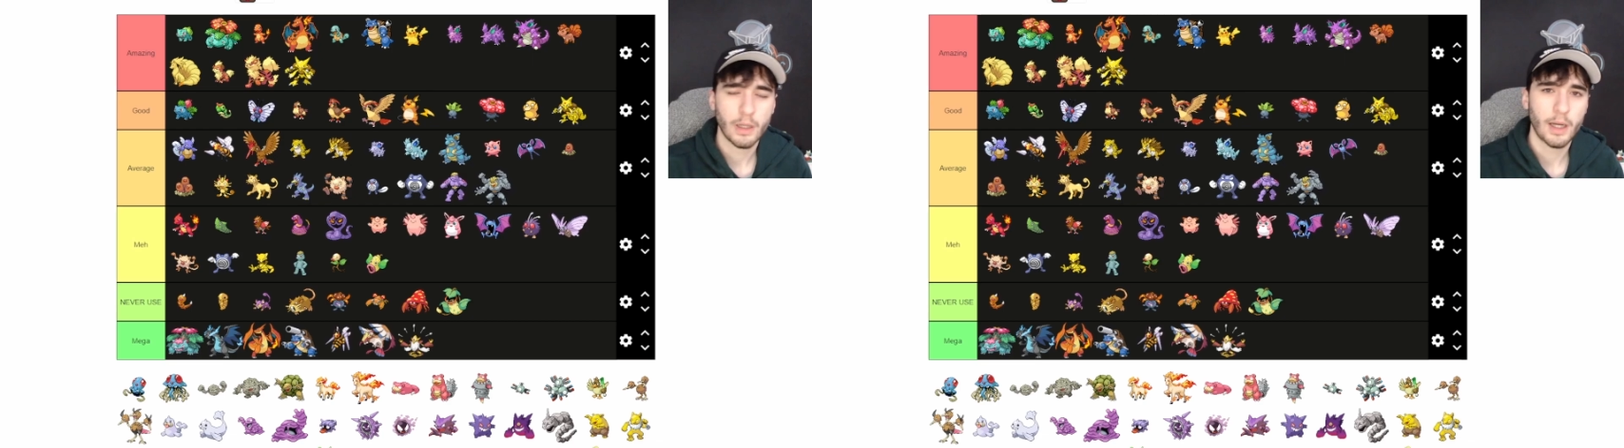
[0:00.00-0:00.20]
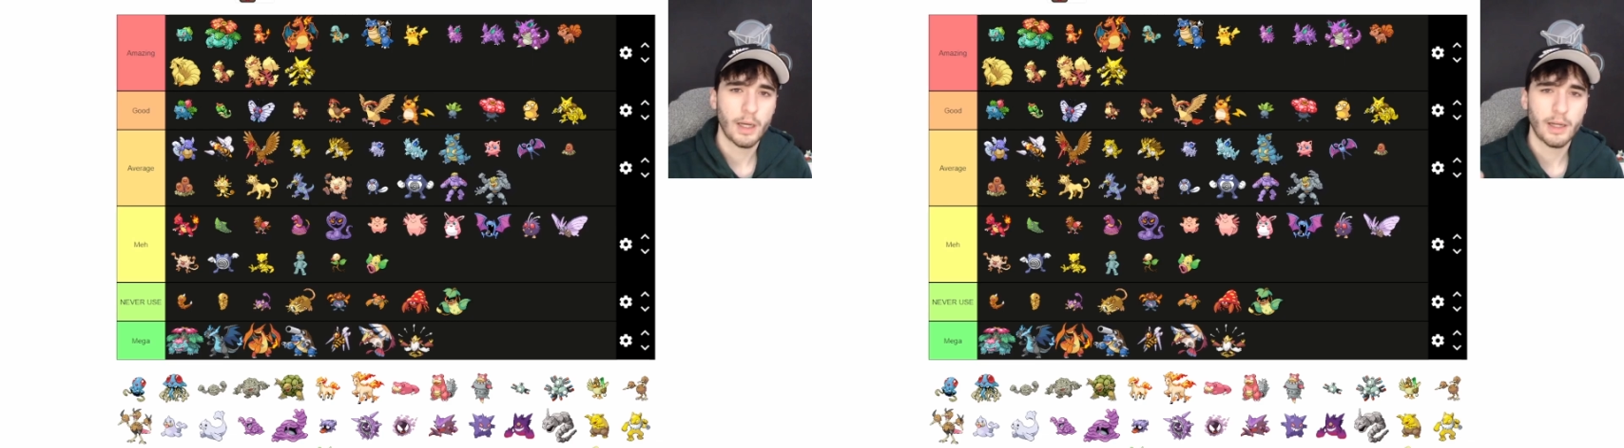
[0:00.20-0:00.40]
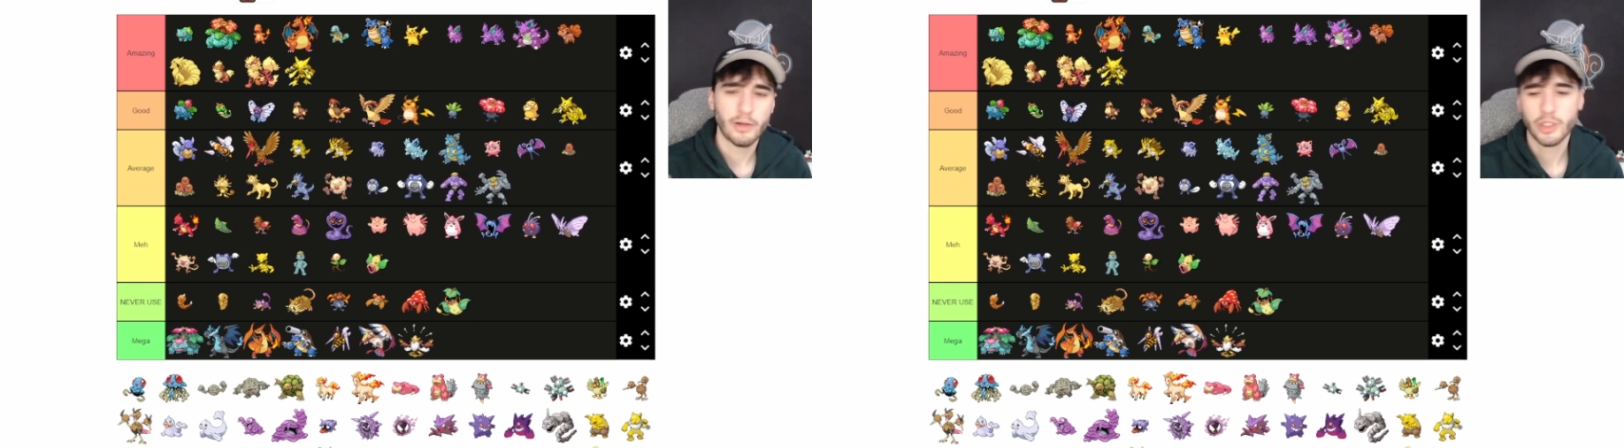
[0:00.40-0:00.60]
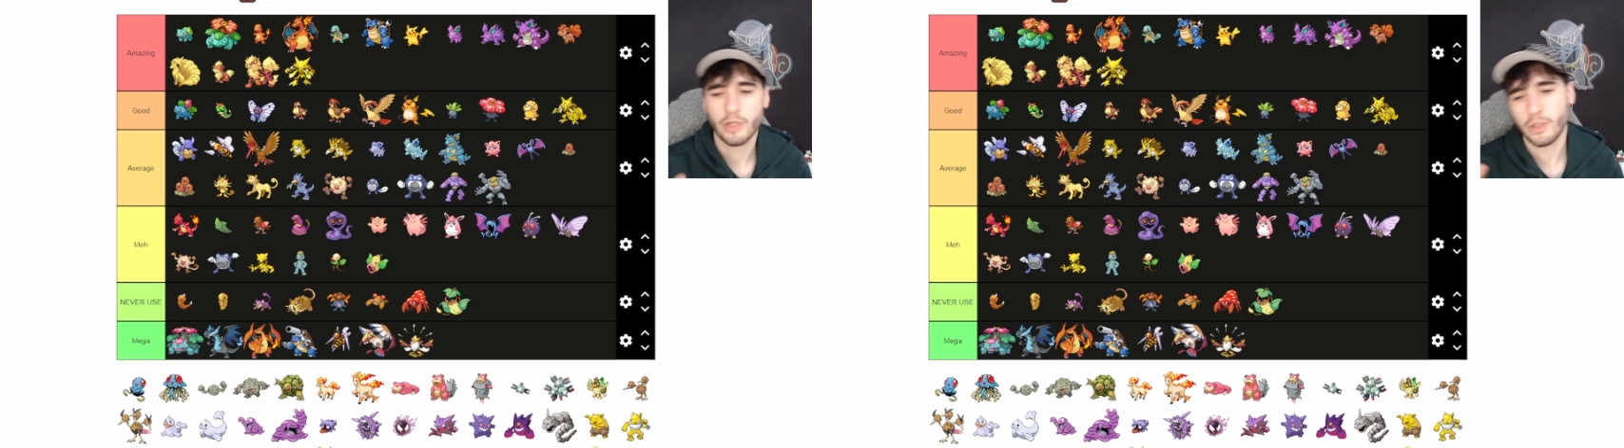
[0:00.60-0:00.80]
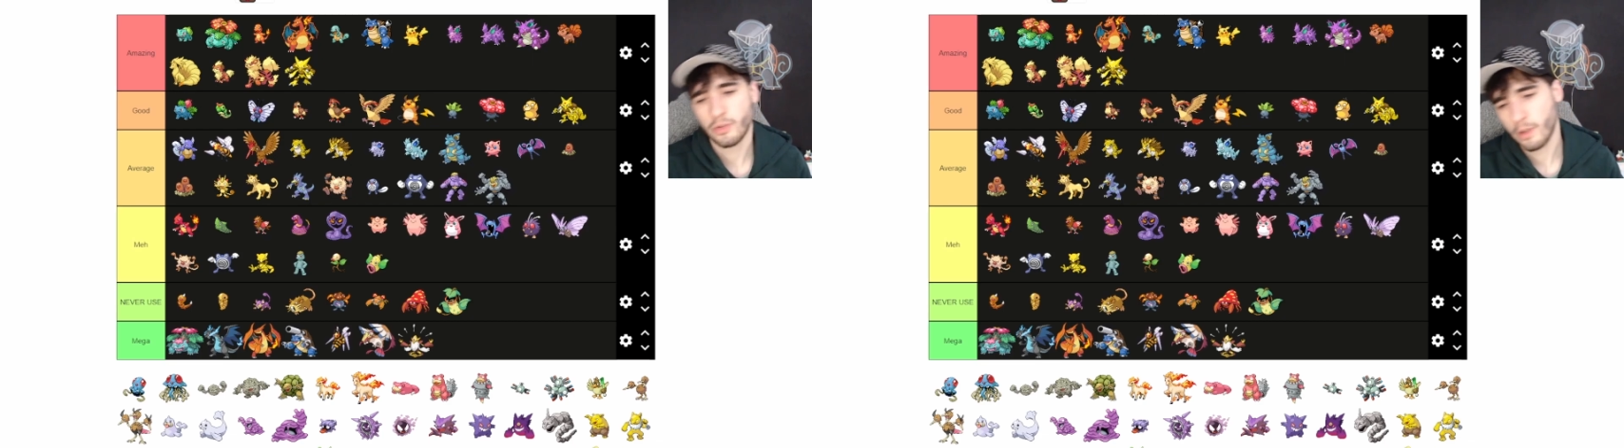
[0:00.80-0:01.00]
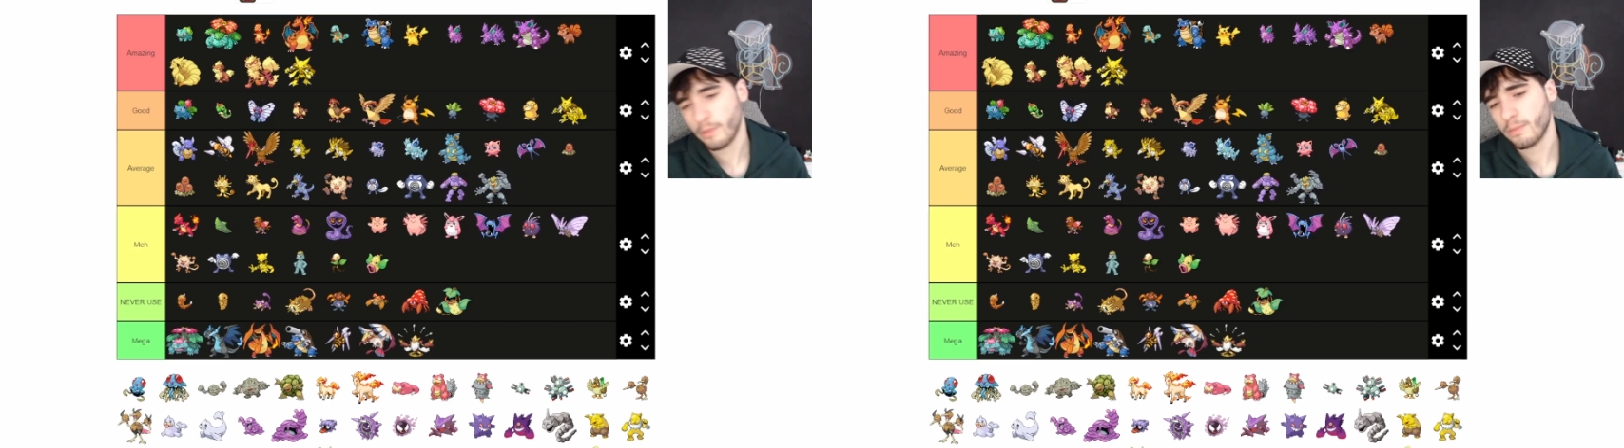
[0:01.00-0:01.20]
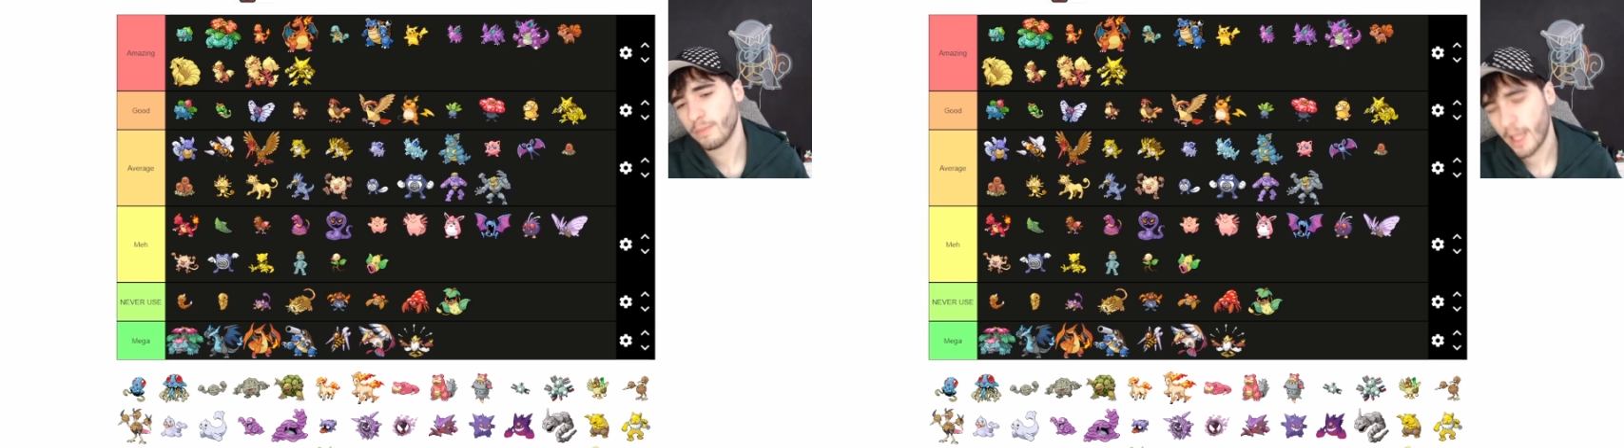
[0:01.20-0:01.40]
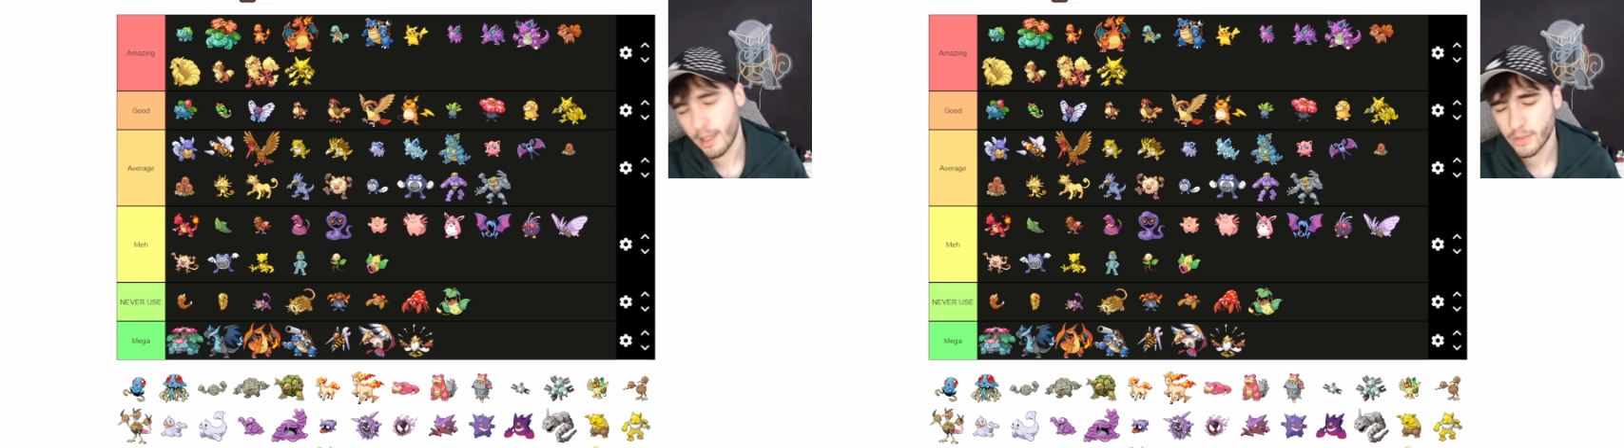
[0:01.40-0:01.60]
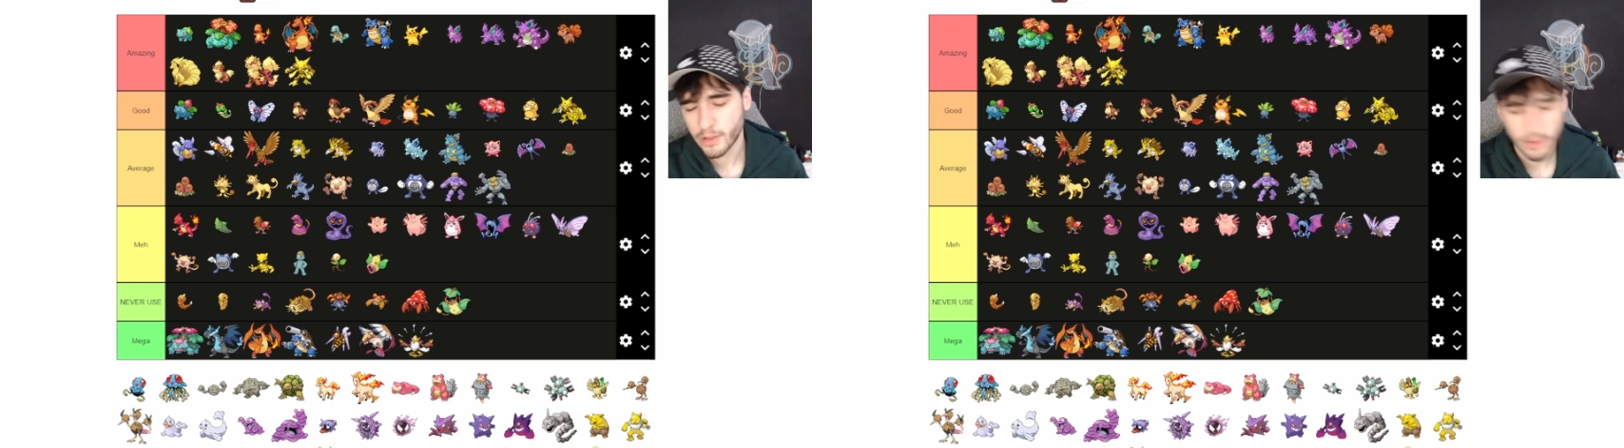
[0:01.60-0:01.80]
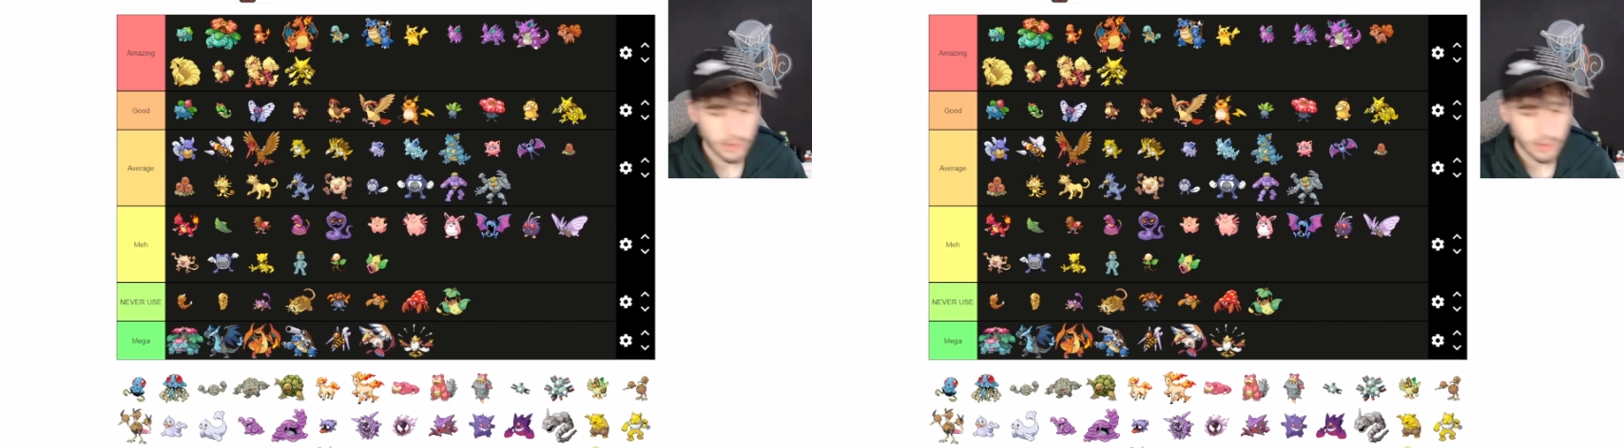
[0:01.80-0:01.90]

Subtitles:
I know it's Generation 1 games.